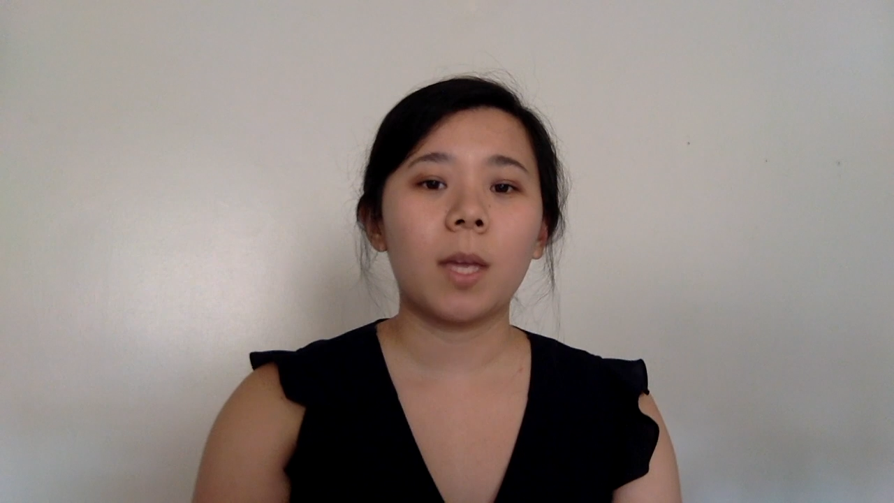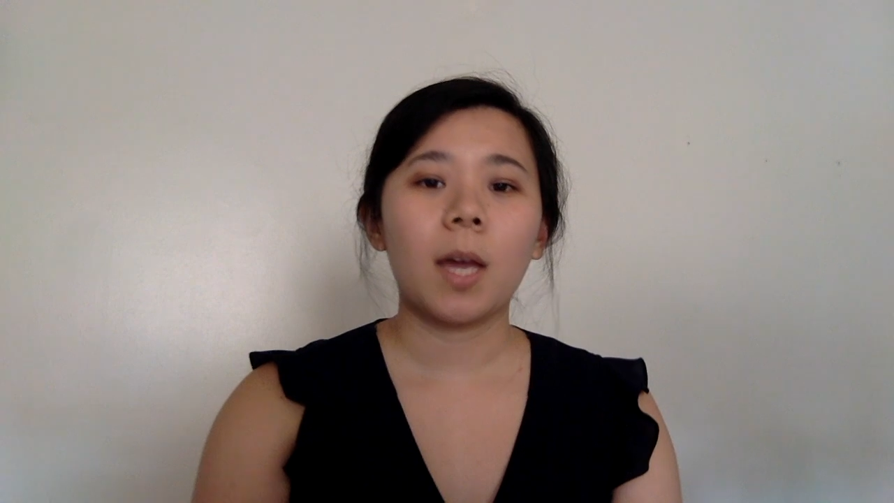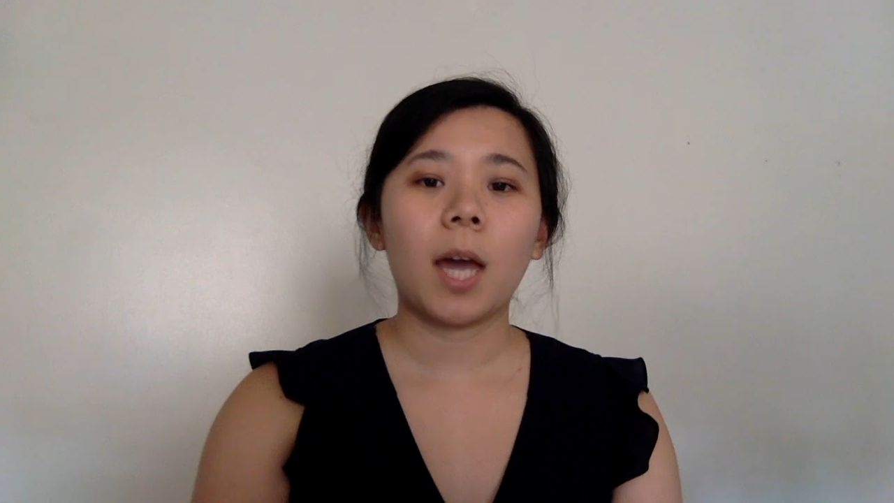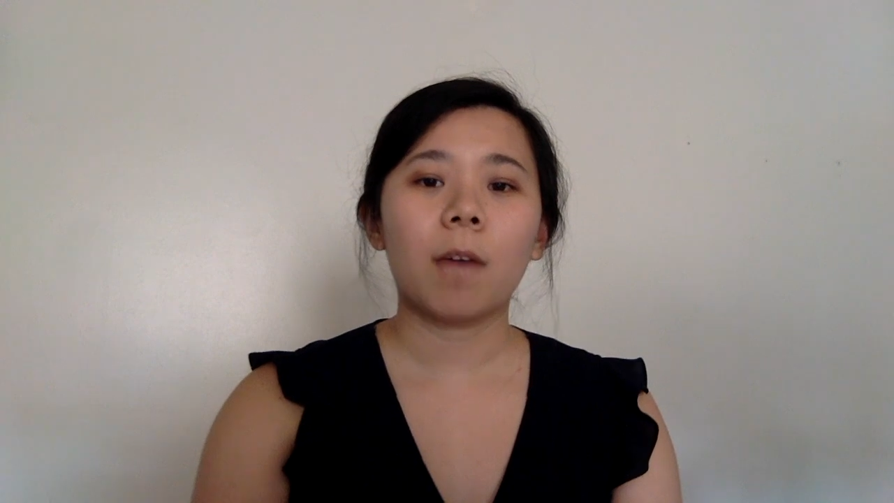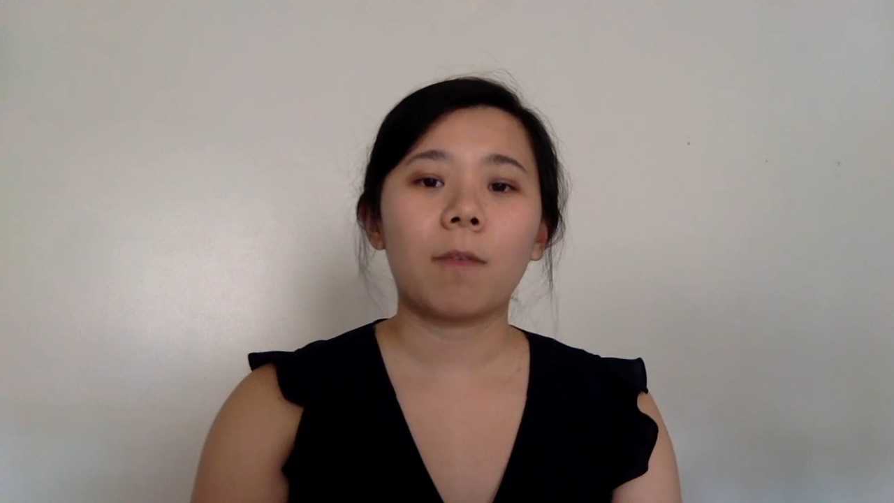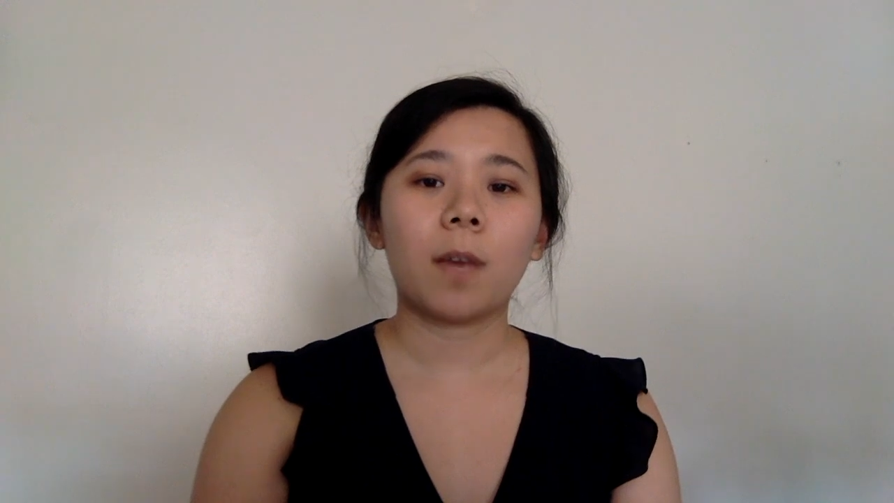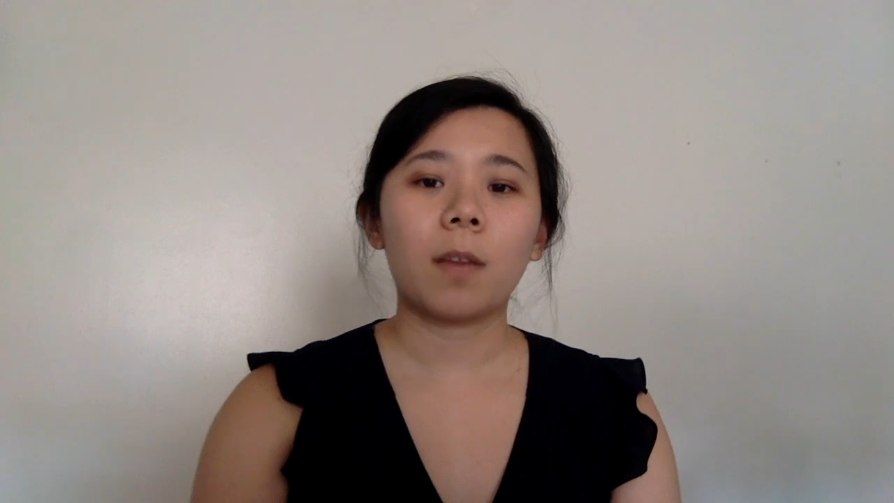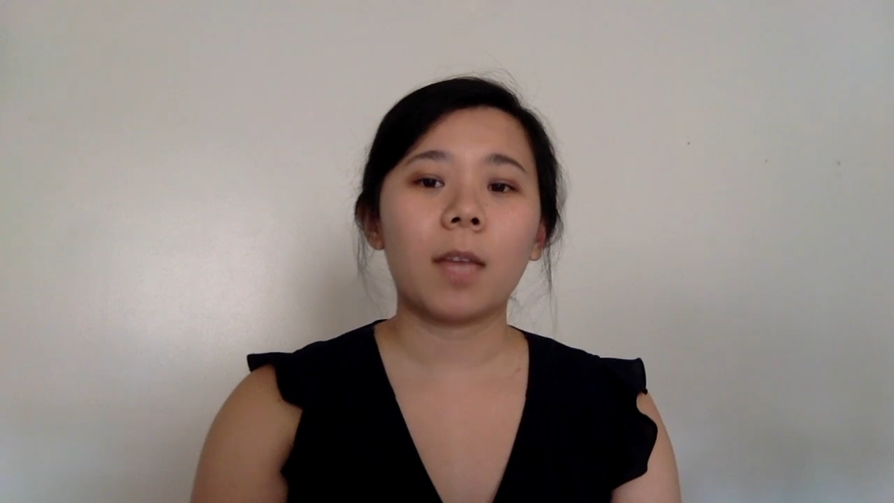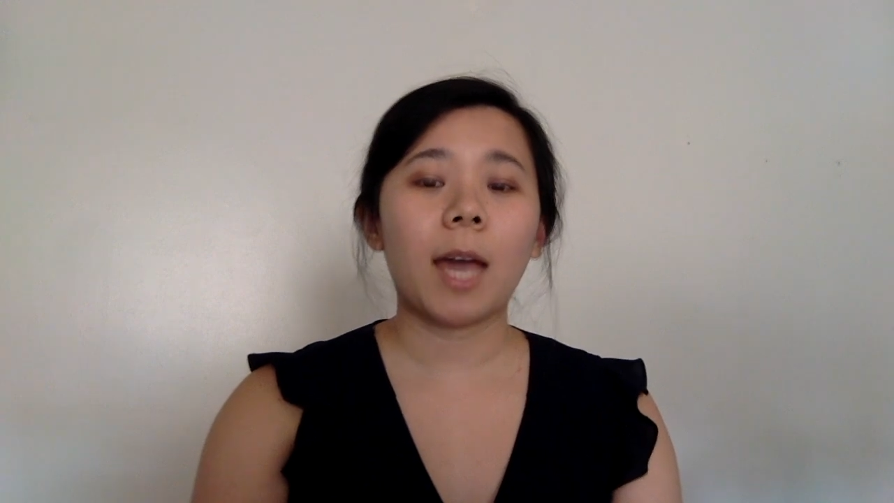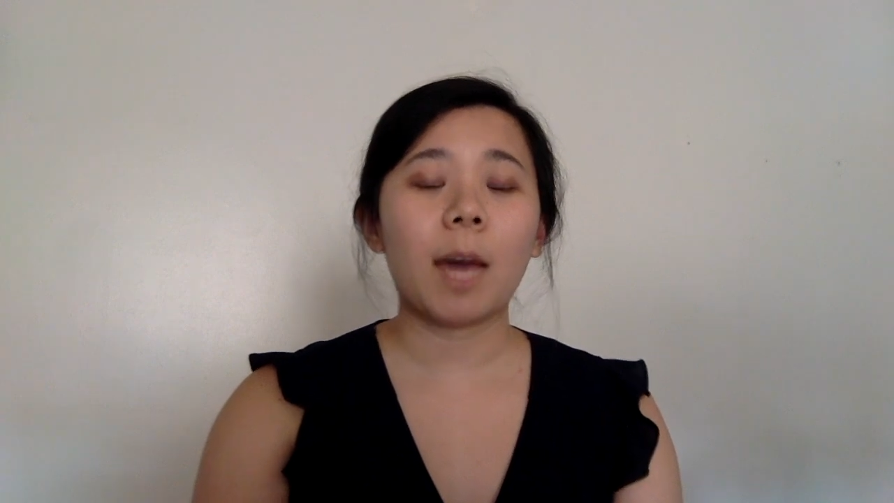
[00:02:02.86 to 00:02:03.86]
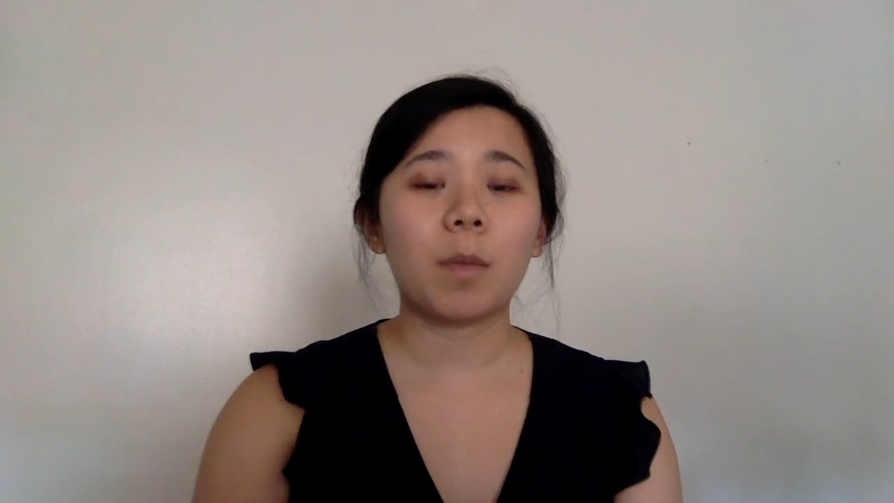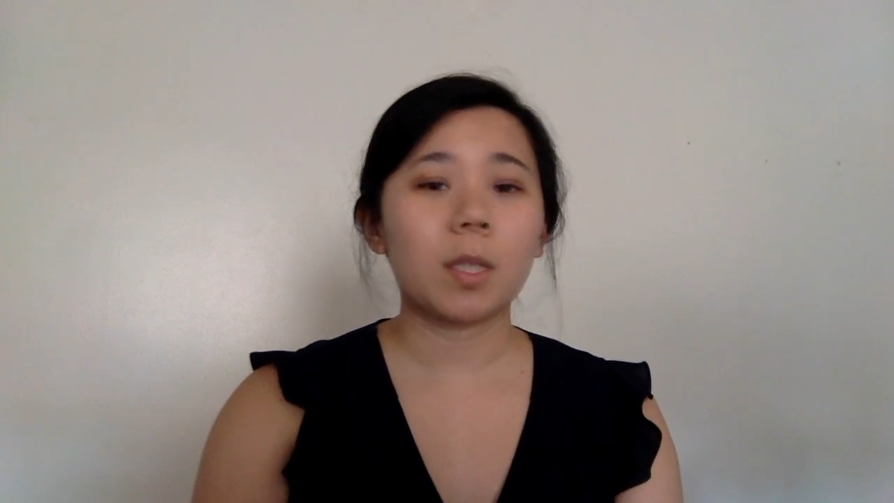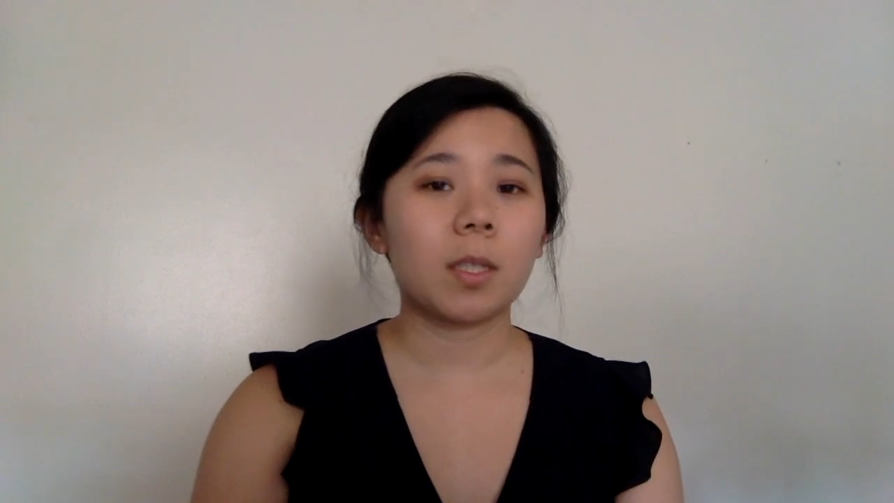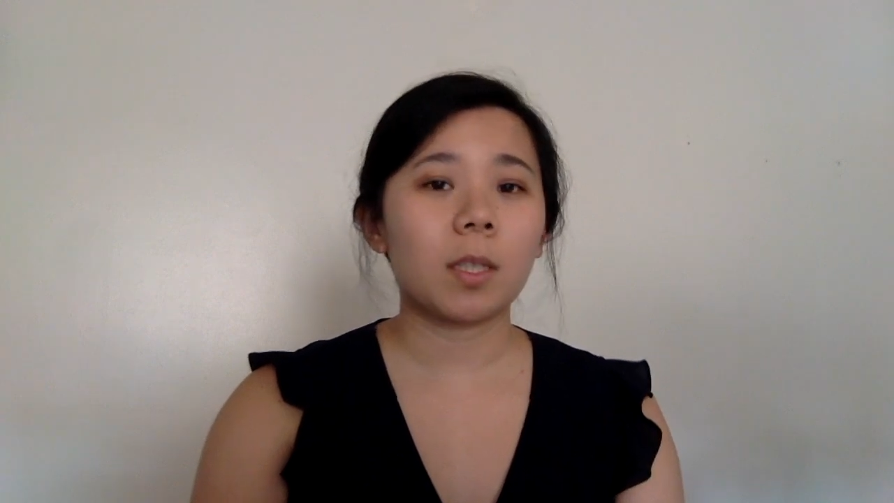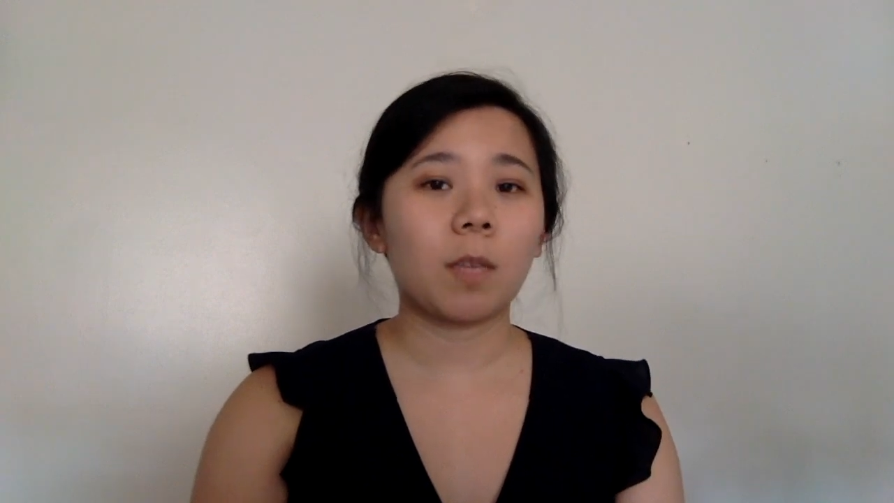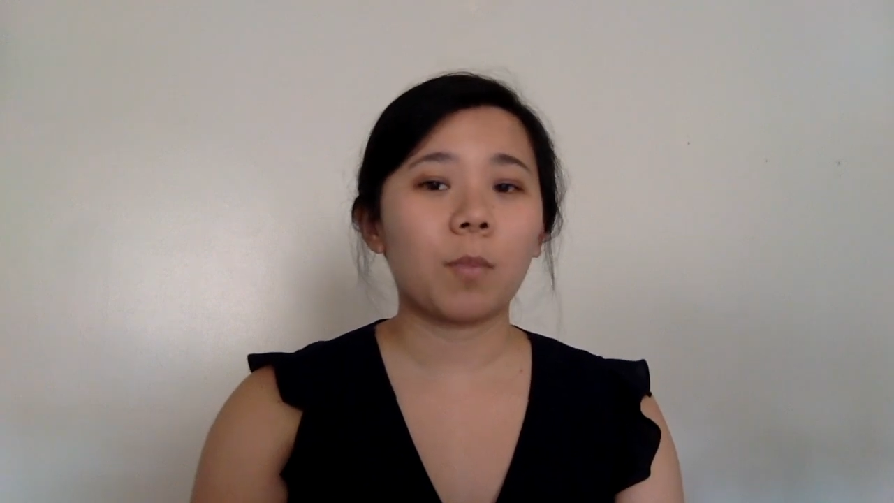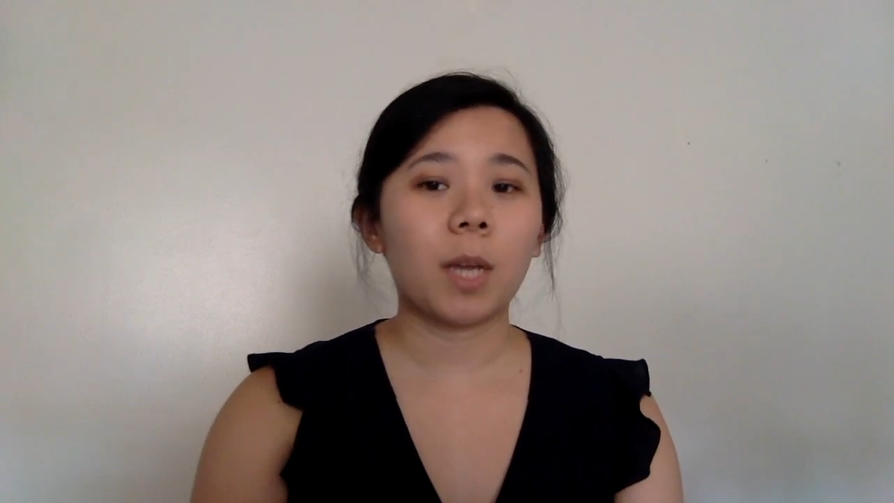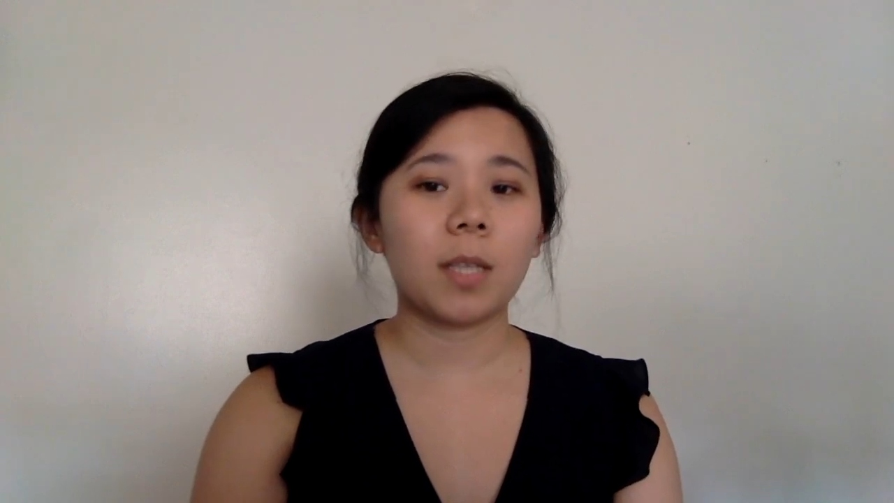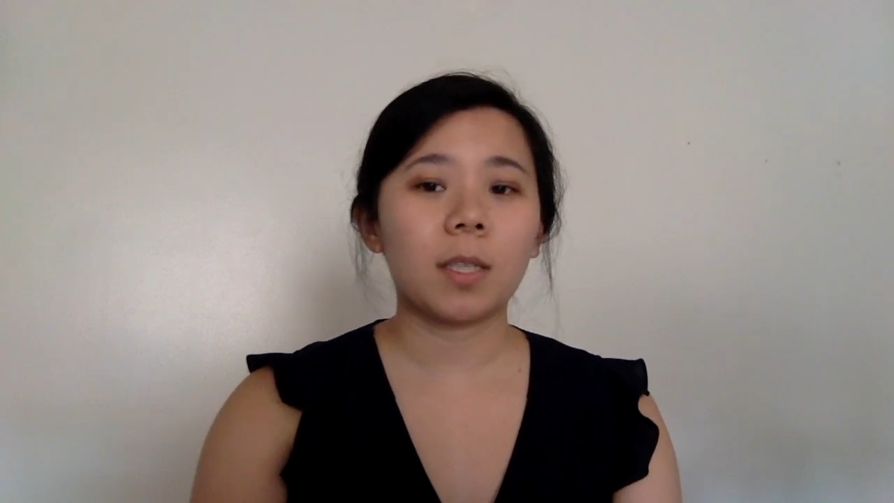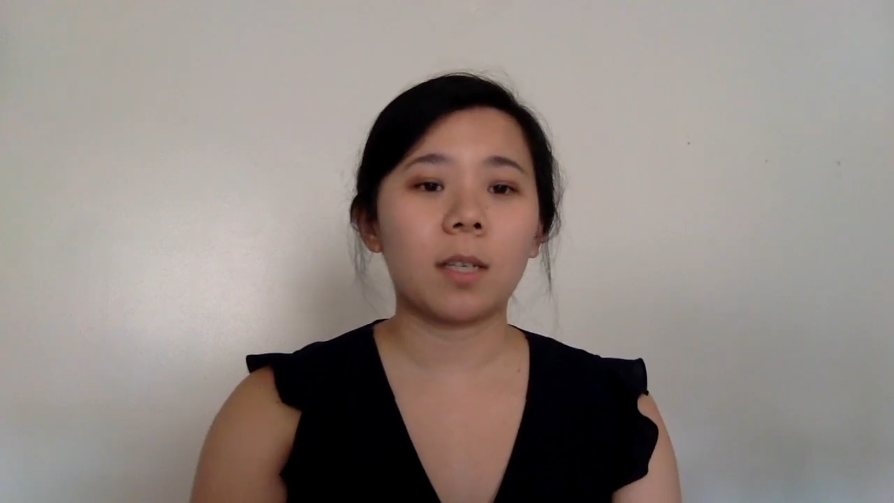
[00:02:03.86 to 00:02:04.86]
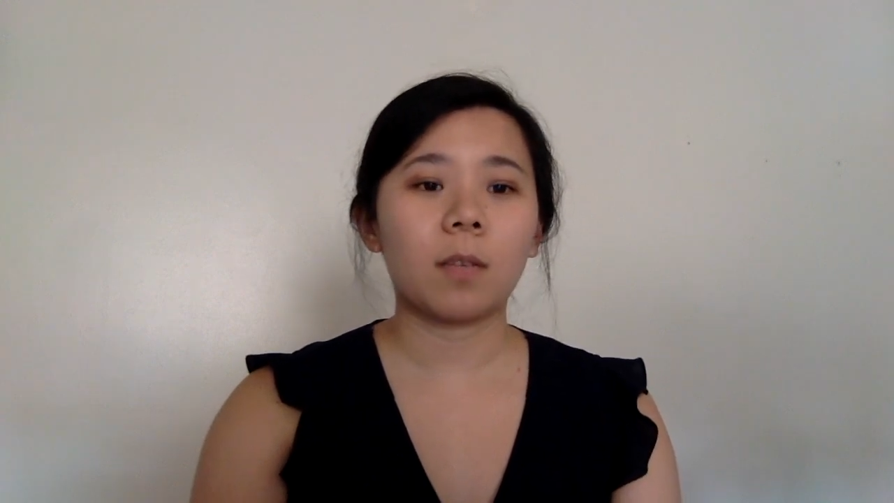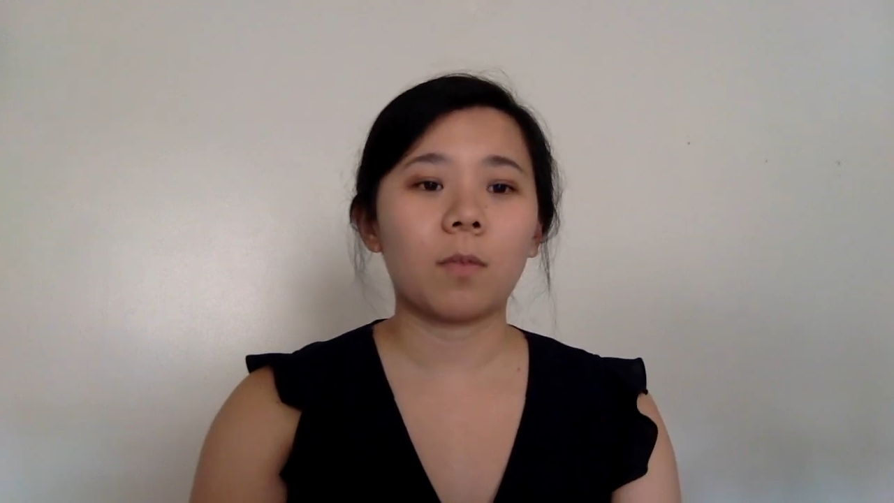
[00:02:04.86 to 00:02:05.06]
I found the absence of precedent